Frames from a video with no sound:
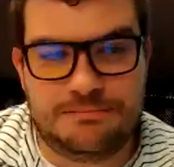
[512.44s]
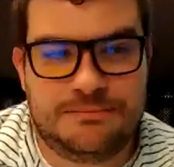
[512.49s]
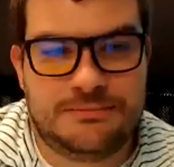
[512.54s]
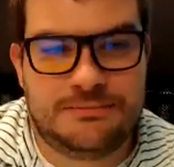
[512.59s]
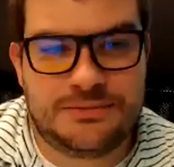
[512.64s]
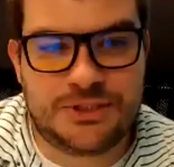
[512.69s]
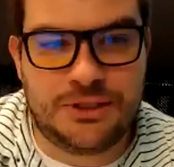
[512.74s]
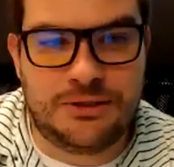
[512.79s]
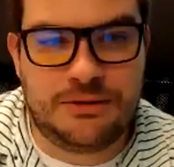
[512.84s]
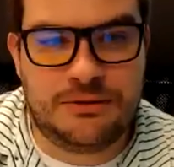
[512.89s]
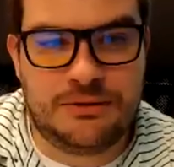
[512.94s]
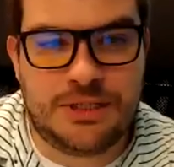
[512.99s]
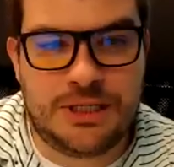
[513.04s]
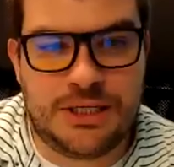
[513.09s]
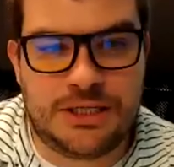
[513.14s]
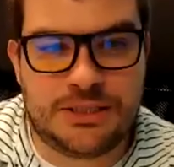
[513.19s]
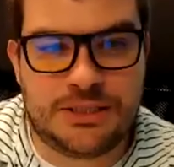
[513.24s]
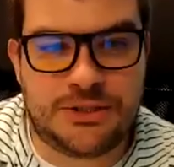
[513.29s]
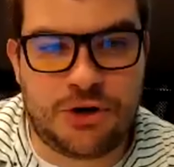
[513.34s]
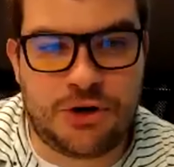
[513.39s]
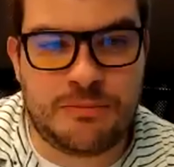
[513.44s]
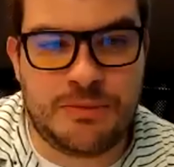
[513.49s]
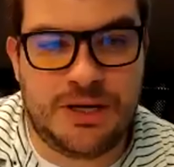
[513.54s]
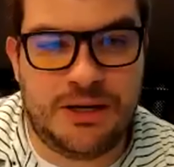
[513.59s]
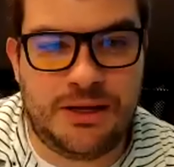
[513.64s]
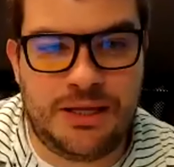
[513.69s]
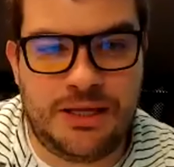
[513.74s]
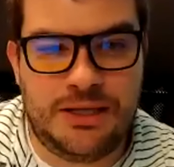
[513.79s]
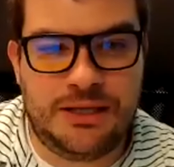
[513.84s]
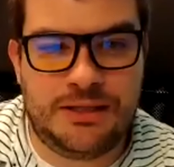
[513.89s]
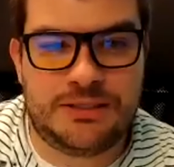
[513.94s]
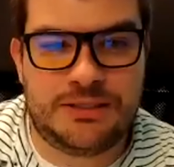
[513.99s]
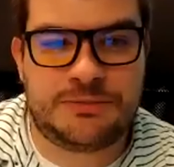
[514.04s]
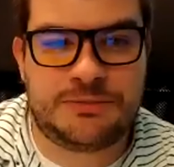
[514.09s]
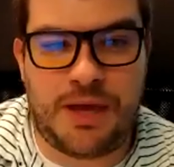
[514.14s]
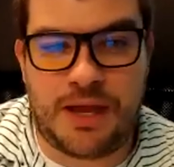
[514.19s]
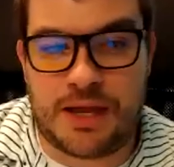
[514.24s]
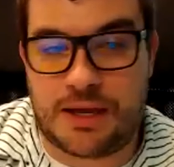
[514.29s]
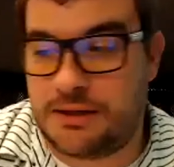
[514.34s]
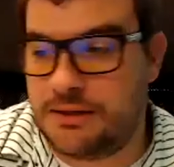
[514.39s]
so Dharma is
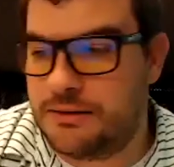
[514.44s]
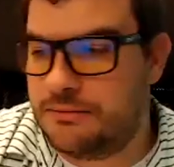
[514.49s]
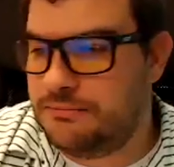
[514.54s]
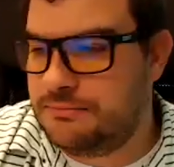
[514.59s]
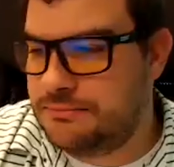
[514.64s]
back.